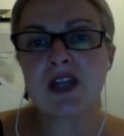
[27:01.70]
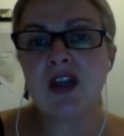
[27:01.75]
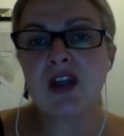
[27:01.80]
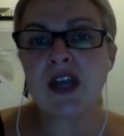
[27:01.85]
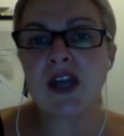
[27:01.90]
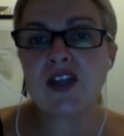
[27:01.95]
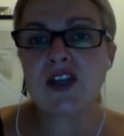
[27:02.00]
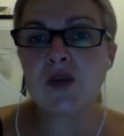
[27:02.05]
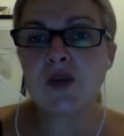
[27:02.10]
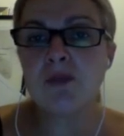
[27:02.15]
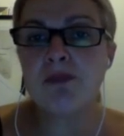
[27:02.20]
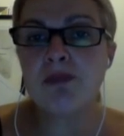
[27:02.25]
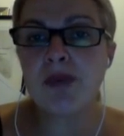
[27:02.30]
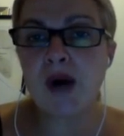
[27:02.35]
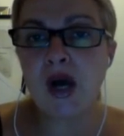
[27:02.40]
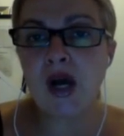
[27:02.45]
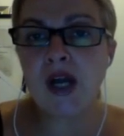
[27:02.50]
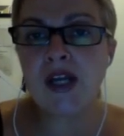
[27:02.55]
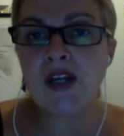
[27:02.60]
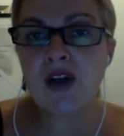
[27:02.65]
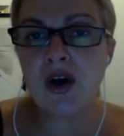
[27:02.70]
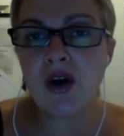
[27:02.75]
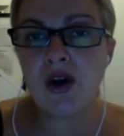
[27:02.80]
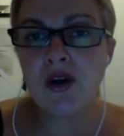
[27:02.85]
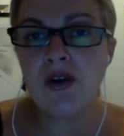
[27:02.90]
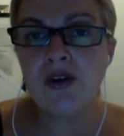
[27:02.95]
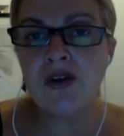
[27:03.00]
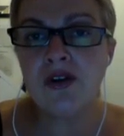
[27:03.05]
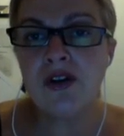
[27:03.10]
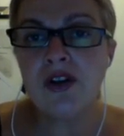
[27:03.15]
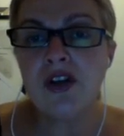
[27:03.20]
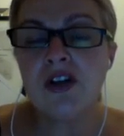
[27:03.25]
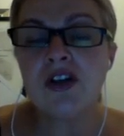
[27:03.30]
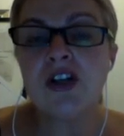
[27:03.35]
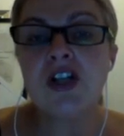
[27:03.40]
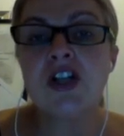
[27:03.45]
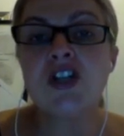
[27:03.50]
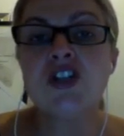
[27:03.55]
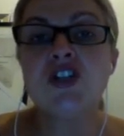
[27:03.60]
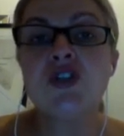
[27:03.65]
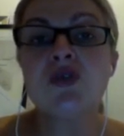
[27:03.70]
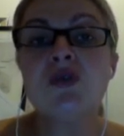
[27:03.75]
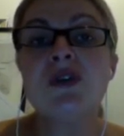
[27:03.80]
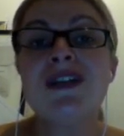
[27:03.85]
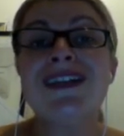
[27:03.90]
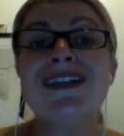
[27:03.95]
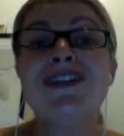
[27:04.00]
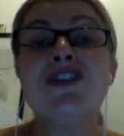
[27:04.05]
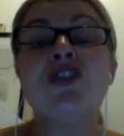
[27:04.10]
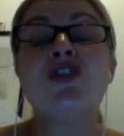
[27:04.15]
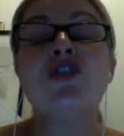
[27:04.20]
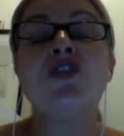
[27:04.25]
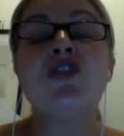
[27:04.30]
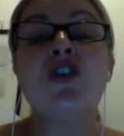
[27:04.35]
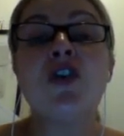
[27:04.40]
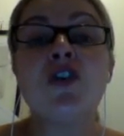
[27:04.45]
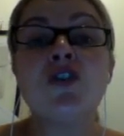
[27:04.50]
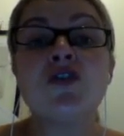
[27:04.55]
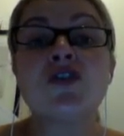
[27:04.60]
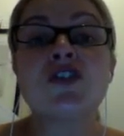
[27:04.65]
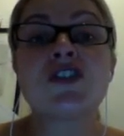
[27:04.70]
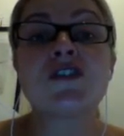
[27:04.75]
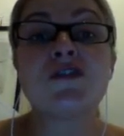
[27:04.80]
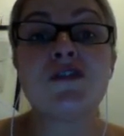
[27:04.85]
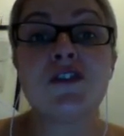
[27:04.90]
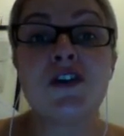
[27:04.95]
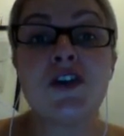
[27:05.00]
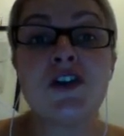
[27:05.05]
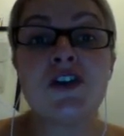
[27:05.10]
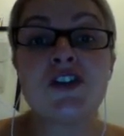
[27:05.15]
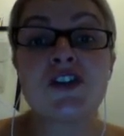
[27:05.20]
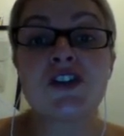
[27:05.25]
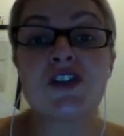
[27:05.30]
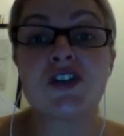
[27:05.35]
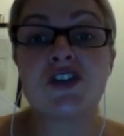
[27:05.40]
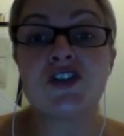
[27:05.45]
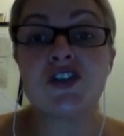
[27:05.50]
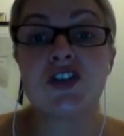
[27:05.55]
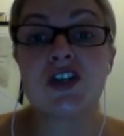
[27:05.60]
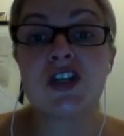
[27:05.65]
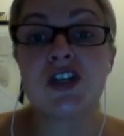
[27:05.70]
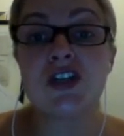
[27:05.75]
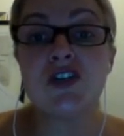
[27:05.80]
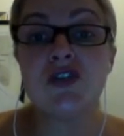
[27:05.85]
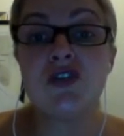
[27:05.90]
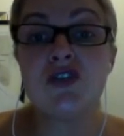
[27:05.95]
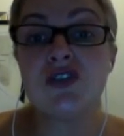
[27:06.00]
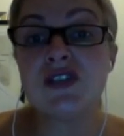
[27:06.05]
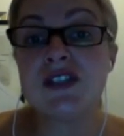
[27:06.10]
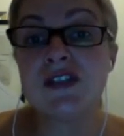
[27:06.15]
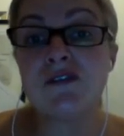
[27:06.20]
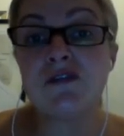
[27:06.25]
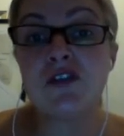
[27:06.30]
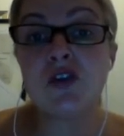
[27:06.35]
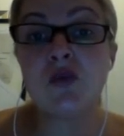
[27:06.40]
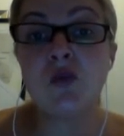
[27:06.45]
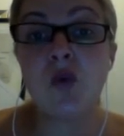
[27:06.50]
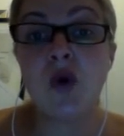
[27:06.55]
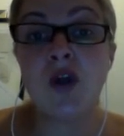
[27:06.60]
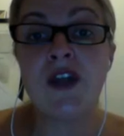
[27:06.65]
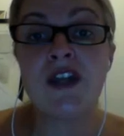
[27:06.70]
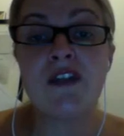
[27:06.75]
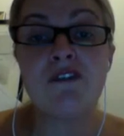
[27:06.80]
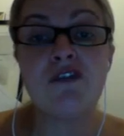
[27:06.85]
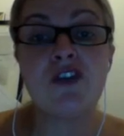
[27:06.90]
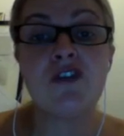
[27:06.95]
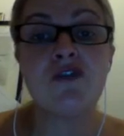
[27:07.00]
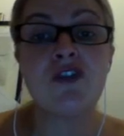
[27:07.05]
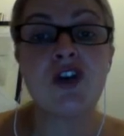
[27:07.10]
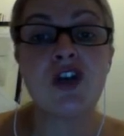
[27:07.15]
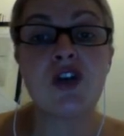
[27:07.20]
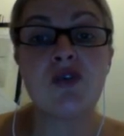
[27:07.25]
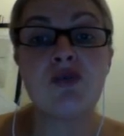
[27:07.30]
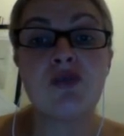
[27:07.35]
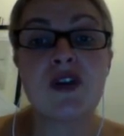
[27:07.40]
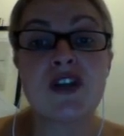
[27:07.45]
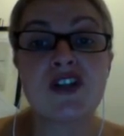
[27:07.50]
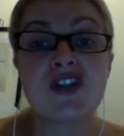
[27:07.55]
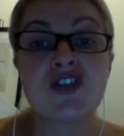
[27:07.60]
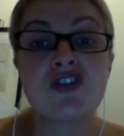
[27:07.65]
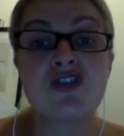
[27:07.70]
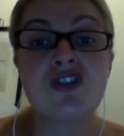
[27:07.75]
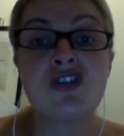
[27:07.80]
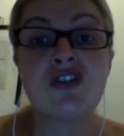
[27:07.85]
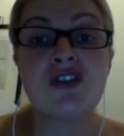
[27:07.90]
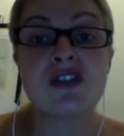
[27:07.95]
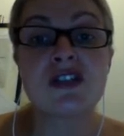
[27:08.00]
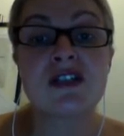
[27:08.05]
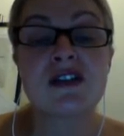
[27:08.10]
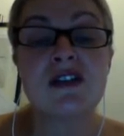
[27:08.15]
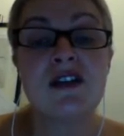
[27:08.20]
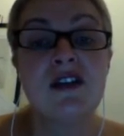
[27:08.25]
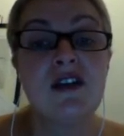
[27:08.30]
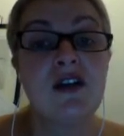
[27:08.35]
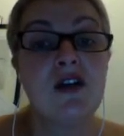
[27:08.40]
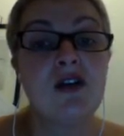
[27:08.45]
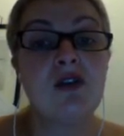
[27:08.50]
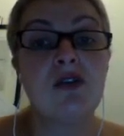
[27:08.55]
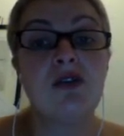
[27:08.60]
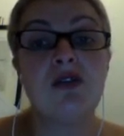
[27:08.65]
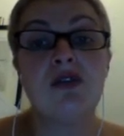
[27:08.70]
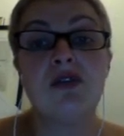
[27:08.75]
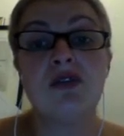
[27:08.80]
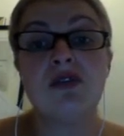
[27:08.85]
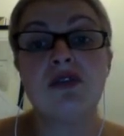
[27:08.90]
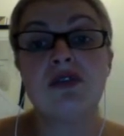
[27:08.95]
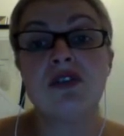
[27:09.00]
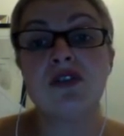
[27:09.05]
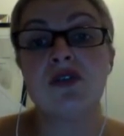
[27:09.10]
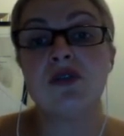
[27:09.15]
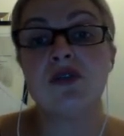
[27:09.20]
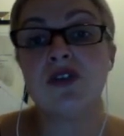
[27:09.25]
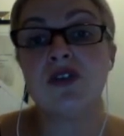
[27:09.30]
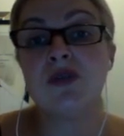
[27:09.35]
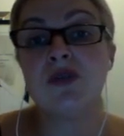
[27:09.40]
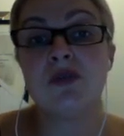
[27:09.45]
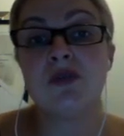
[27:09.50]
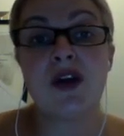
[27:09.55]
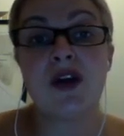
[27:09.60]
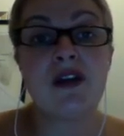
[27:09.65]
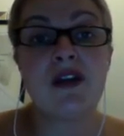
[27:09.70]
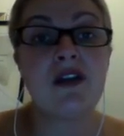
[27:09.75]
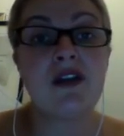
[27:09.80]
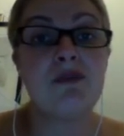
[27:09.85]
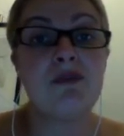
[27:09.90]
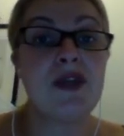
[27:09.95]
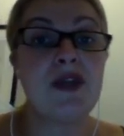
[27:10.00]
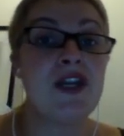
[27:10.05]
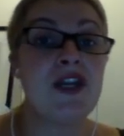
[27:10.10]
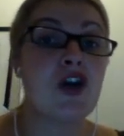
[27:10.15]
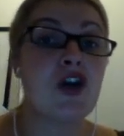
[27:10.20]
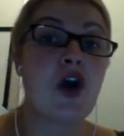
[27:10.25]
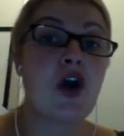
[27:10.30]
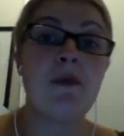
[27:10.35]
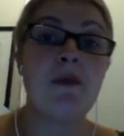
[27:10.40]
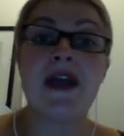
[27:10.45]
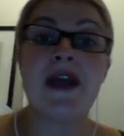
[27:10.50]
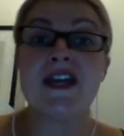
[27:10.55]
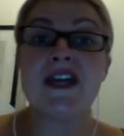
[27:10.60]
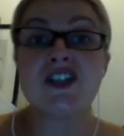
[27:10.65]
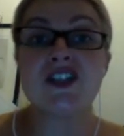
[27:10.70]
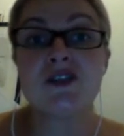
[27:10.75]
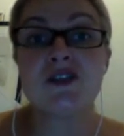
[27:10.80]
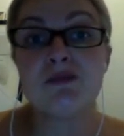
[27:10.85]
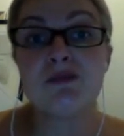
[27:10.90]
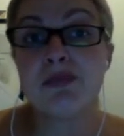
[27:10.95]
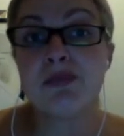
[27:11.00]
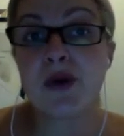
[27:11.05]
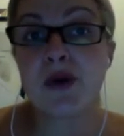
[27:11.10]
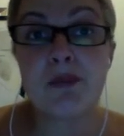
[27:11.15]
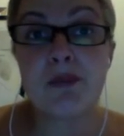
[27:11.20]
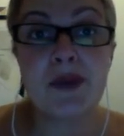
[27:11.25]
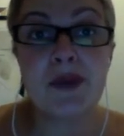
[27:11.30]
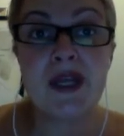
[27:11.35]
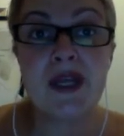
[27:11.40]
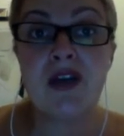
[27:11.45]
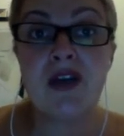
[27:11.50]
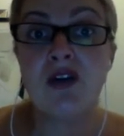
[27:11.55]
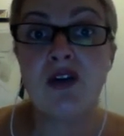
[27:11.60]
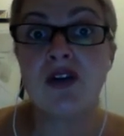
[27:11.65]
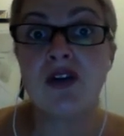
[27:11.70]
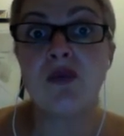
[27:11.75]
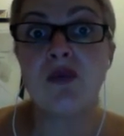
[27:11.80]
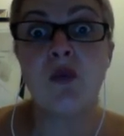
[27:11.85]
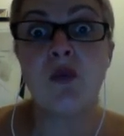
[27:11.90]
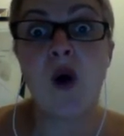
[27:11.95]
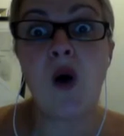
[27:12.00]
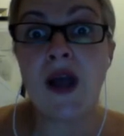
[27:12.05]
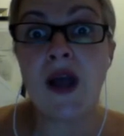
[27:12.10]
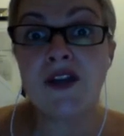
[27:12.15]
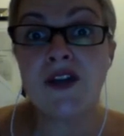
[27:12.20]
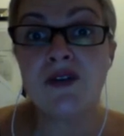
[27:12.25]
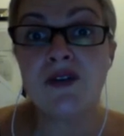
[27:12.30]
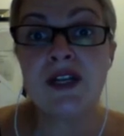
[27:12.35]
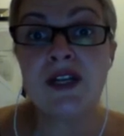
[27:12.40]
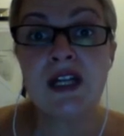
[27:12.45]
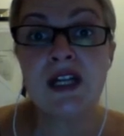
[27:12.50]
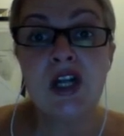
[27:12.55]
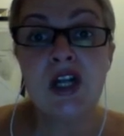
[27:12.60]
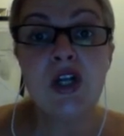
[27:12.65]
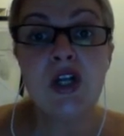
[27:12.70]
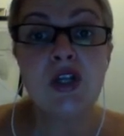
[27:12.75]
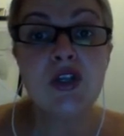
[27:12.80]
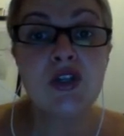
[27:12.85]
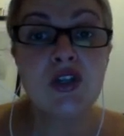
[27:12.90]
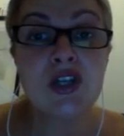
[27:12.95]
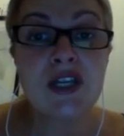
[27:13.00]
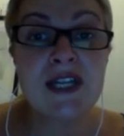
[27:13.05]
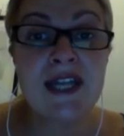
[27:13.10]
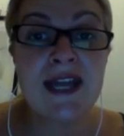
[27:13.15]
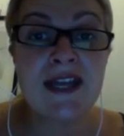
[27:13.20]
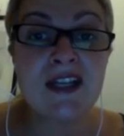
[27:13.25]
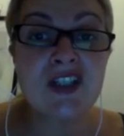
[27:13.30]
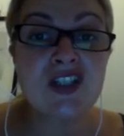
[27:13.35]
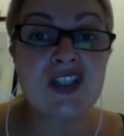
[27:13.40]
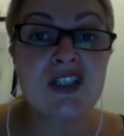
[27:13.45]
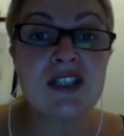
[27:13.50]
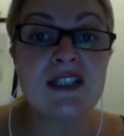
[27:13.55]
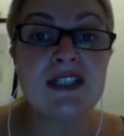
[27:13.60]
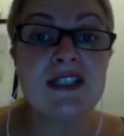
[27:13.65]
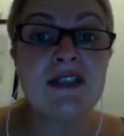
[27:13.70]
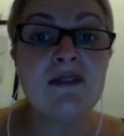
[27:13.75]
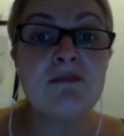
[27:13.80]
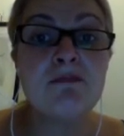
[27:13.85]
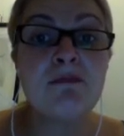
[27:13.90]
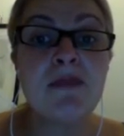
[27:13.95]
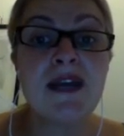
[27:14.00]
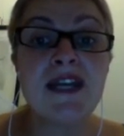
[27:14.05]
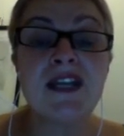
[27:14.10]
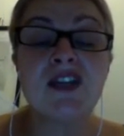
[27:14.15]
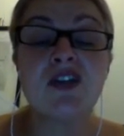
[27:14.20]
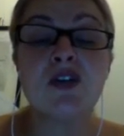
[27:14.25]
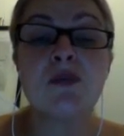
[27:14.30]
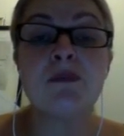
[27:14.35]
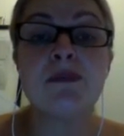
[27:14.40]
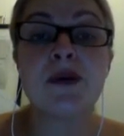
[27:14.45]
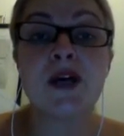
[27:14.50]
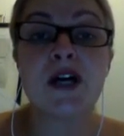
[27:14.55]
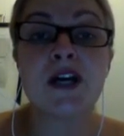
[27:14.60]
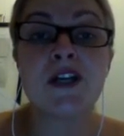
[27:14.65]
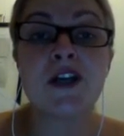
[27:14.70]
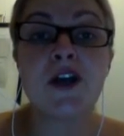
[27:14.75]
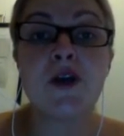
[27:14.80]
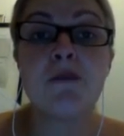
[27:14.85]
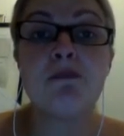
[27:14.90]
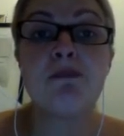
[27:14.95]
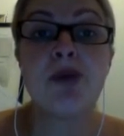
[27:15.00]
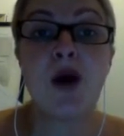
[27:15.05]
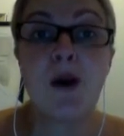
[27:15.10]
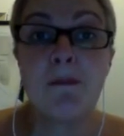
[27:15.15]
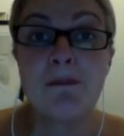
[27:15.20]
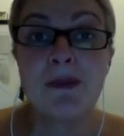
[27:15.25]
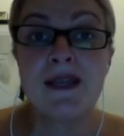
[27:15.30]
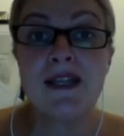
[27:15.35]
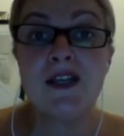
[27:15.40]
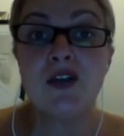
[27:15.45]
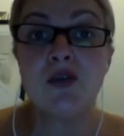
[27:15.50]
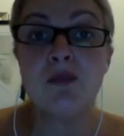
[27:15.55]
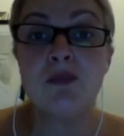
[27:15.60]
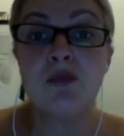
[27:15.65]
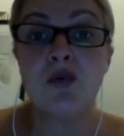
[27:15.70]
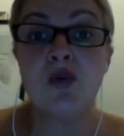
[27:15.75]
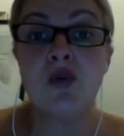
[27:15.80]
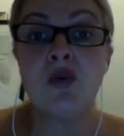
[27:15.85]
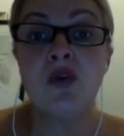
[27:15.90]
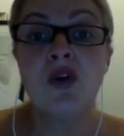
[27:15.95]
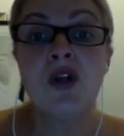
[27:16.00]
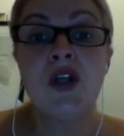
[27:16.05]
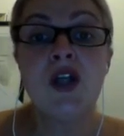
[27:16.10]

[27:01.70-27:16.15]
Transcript: like your bio, do it in your notes first, because you can use, if you want, if you've got a restaurant or you might be an accommodation property on a winery, you can actually make your bio pop a little more